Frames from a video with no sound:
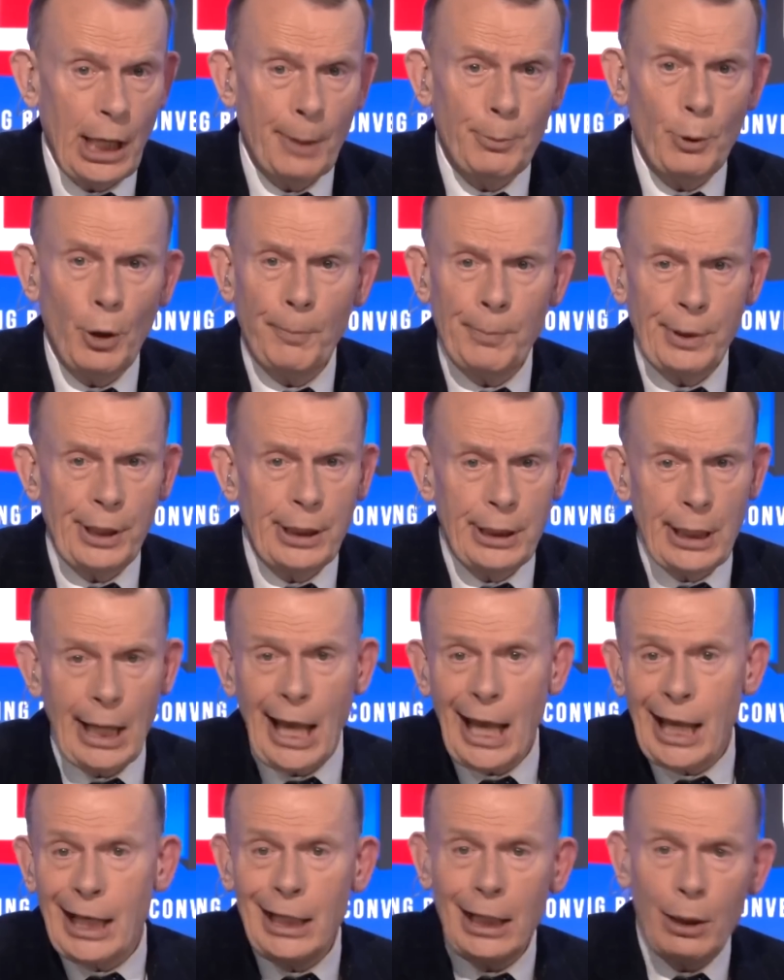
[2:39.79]
I'm not being
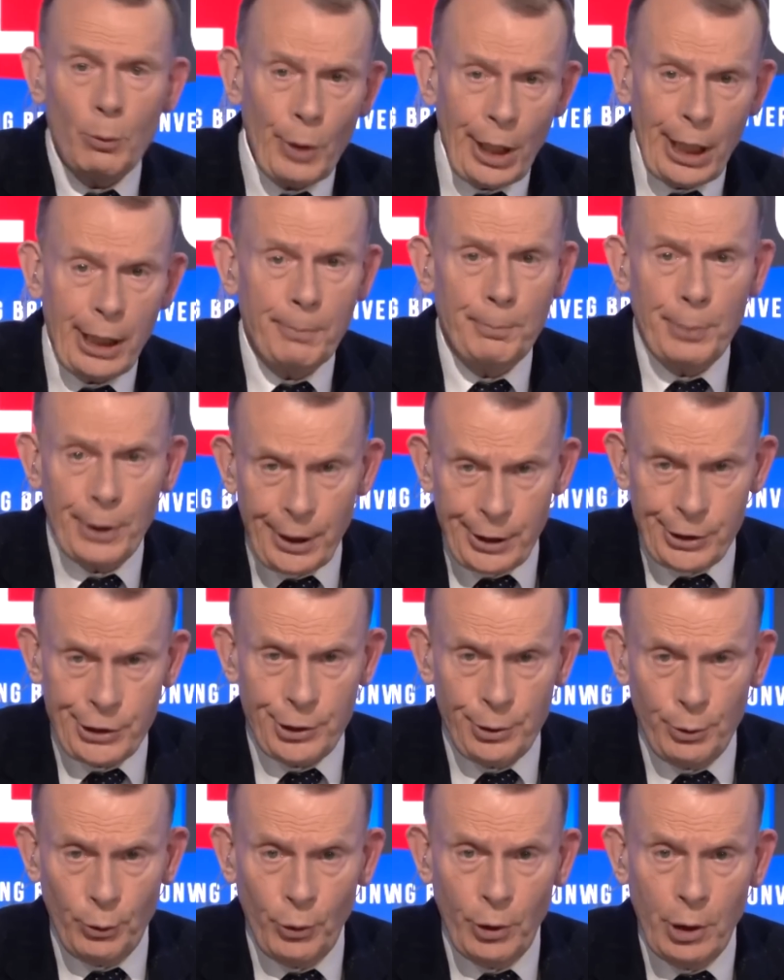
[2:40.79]
in any way
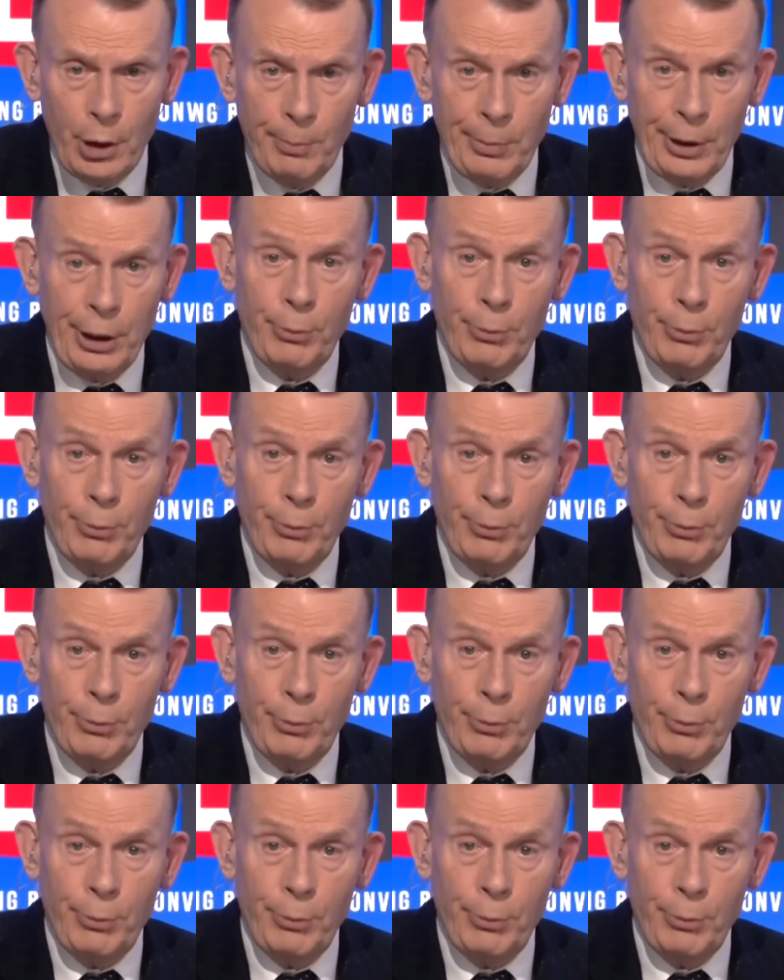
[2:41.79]
personal,